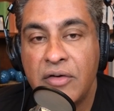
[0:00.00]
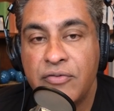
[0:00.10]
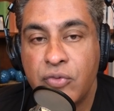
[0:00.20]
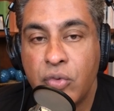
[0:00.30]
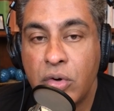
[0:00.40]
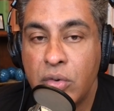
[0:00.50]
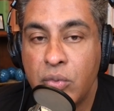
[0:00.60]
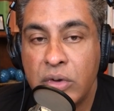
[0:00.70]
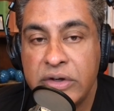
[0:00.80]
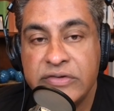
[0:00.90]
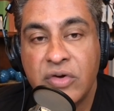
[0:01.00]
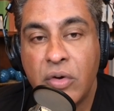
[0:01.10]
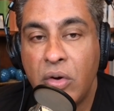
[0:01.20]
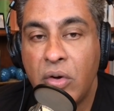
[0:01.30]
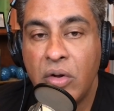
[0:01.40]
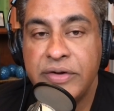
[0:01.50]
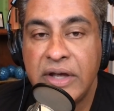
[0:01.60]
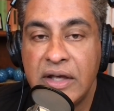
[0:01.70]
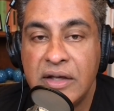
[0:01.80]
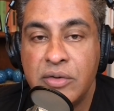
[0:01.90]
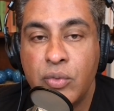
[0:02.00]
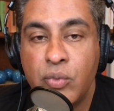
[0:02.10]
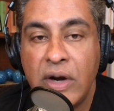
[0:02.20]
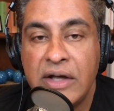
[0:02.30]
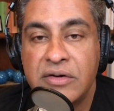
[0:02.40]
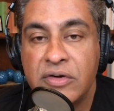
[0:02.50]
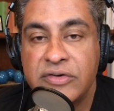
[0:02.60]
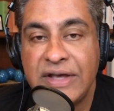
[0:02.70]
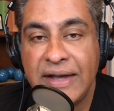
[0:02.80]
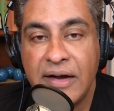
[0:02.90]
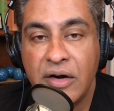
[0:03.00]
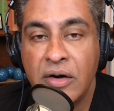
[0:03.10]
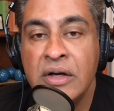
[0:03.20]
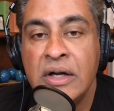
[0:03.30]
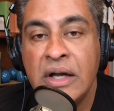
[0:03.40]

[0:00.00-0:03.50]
for what is called a retinal tear,